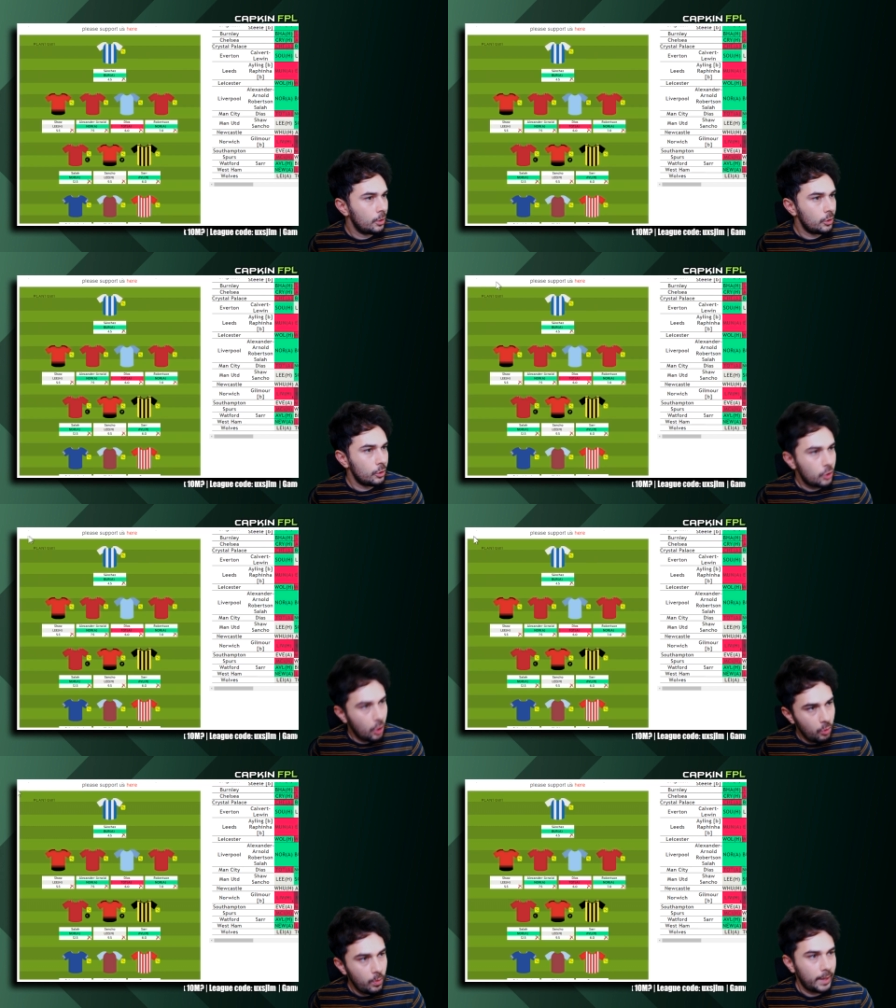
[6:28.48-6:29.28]

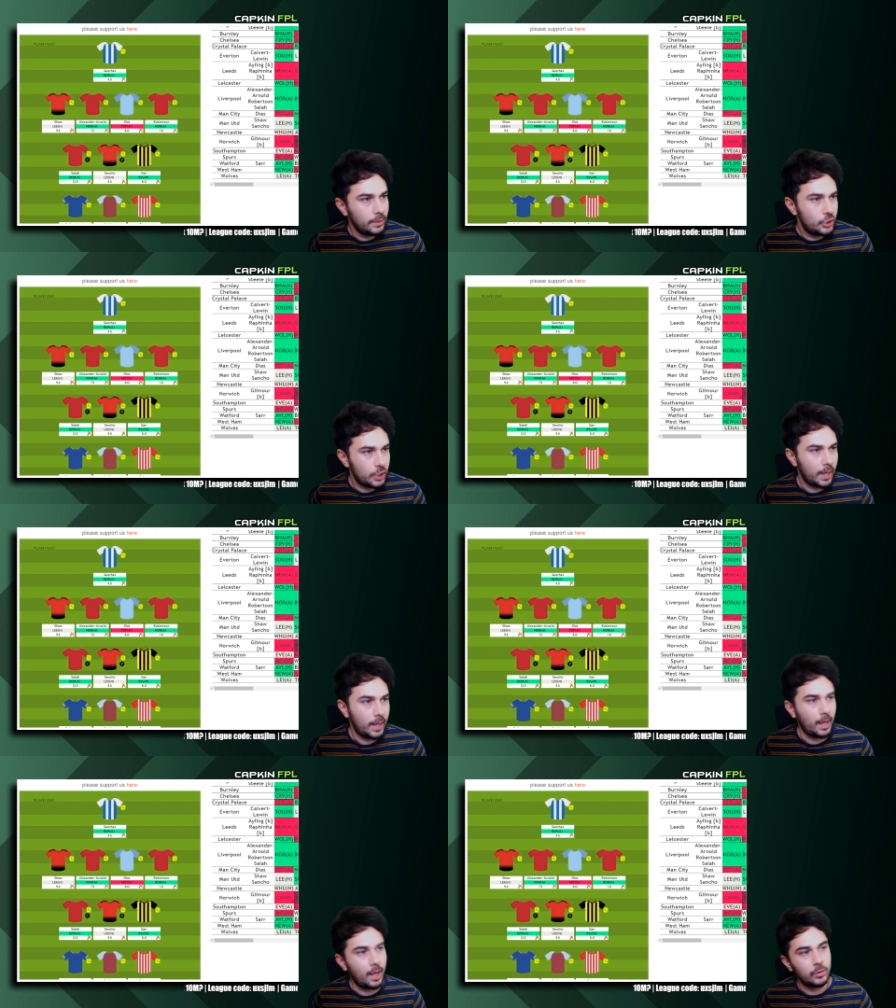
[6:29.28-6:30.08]
go and check
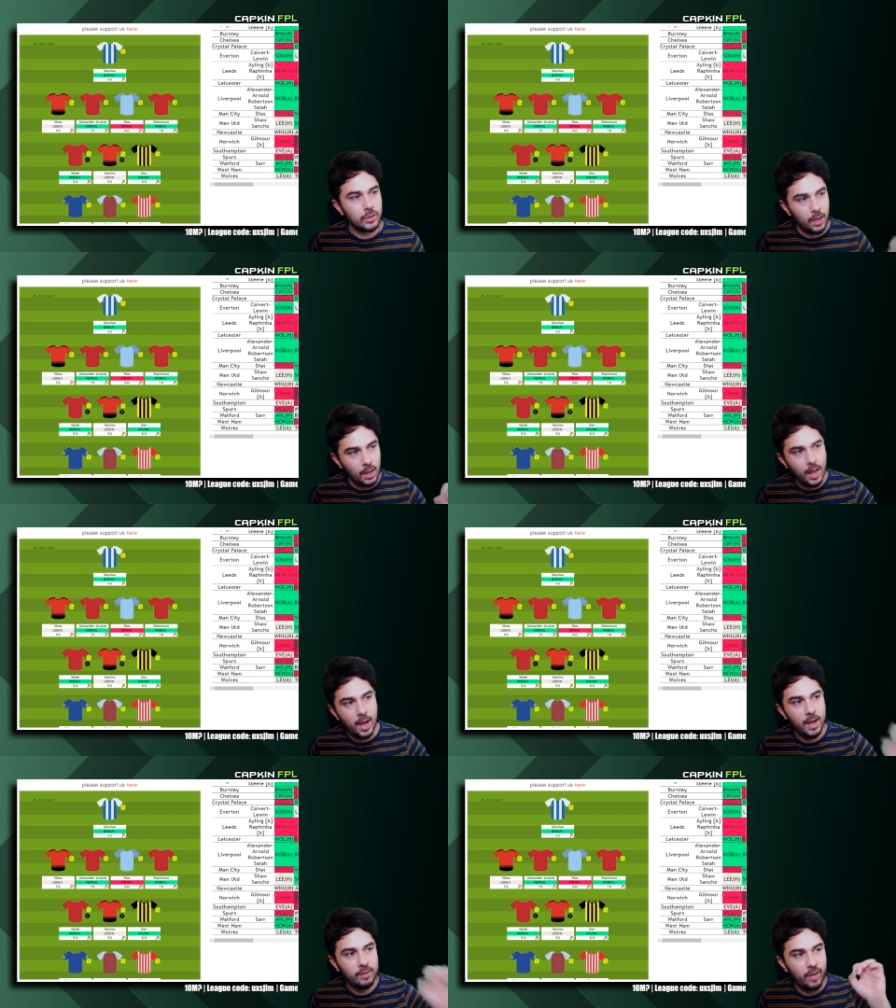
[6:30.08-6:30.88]
out
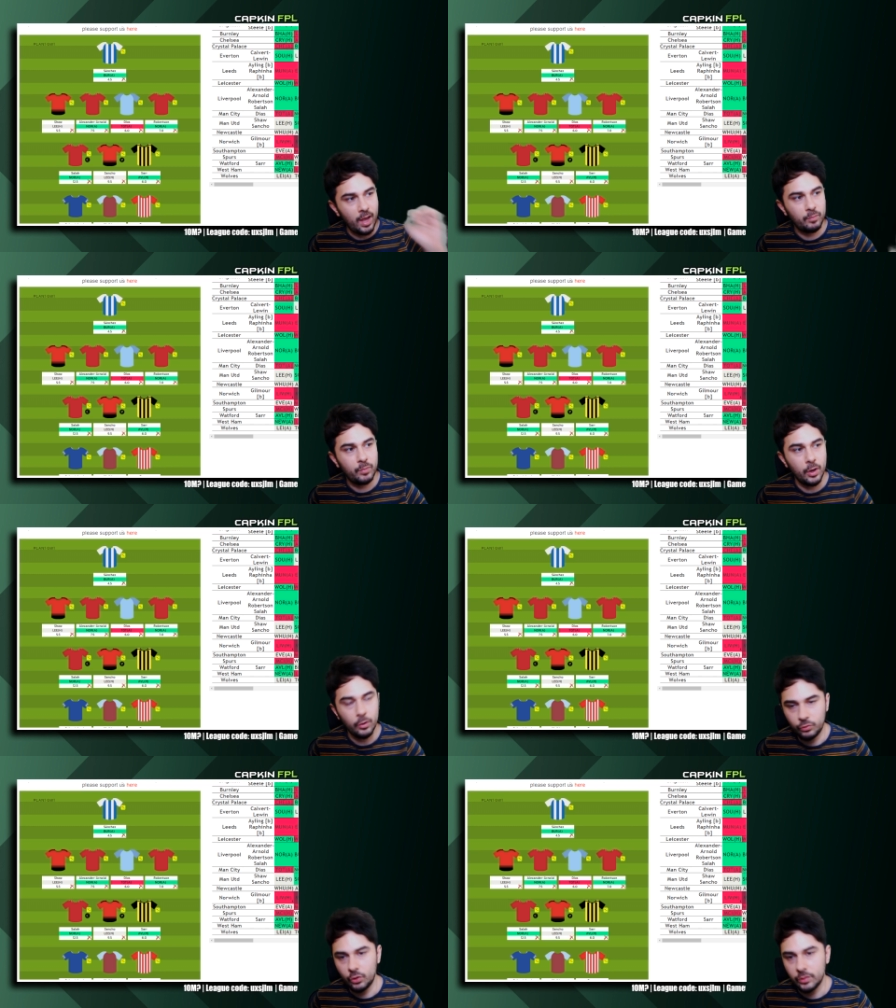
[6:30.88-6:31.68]

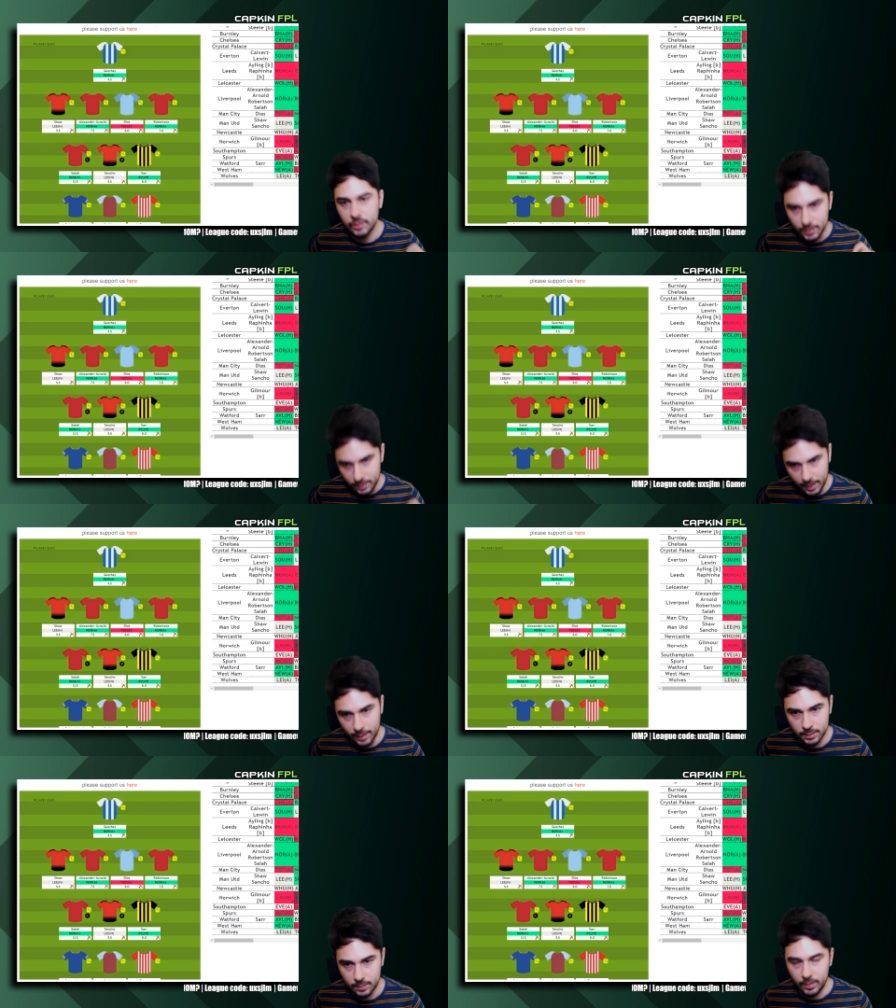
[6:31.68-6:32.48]
livefpl.net.